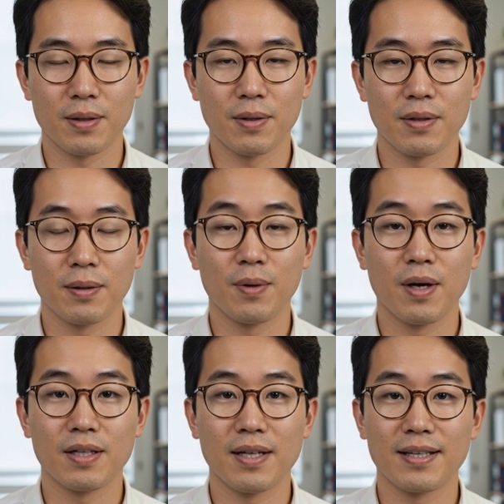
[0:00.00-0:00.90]
through the
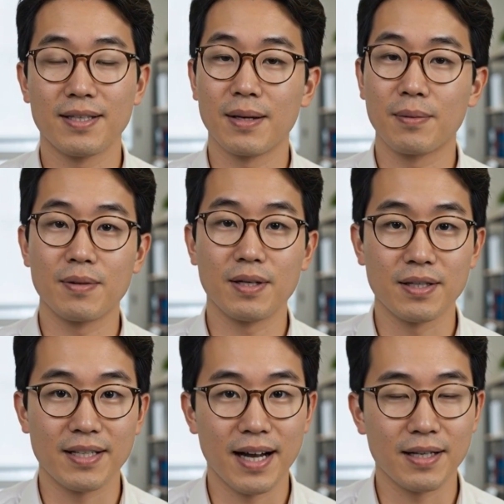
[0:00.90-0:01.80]
broader landscape of
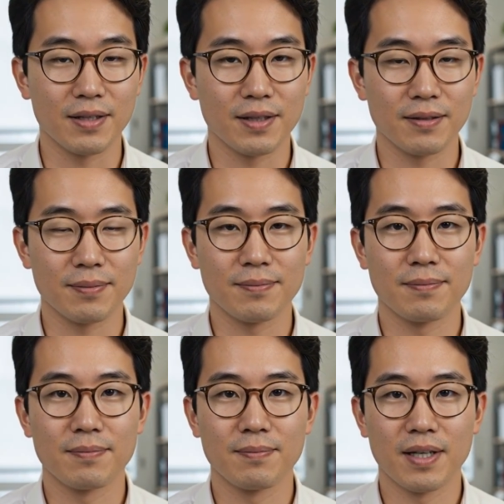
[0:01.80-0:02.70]
malicious actors.
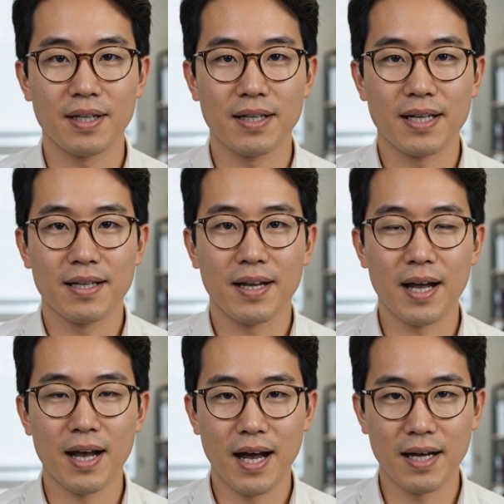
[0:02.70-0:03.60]
A clean,
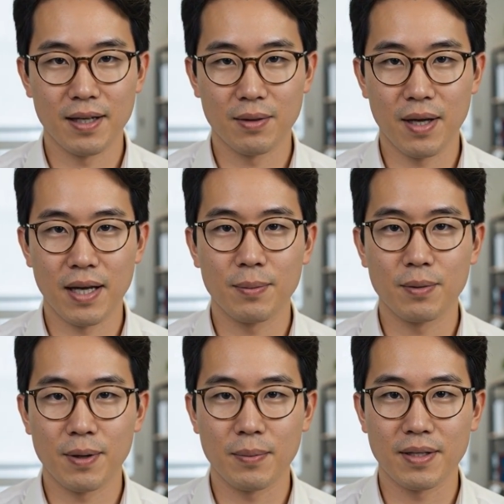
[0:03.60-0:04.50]
highly
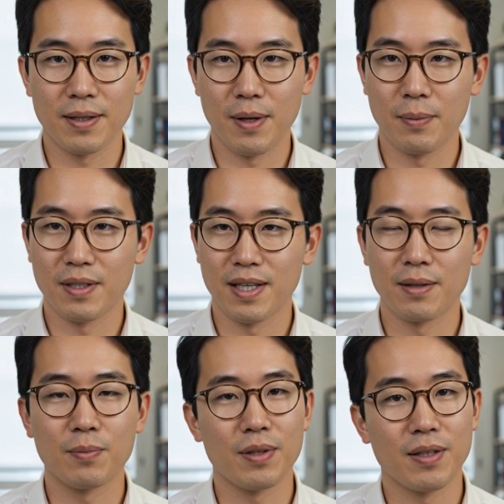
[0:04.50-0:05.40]
reliable, publicly published
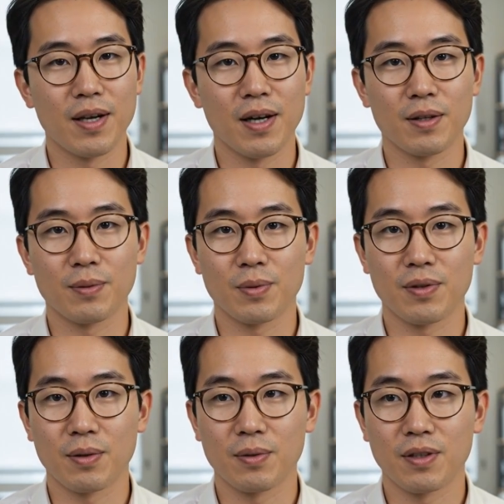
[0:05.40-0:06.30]
exploit
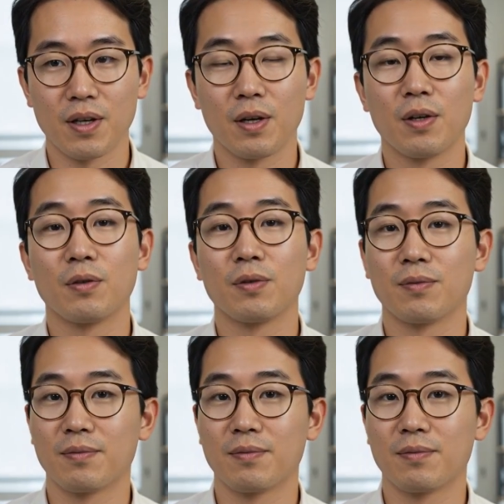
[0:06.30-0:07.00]
removes almost all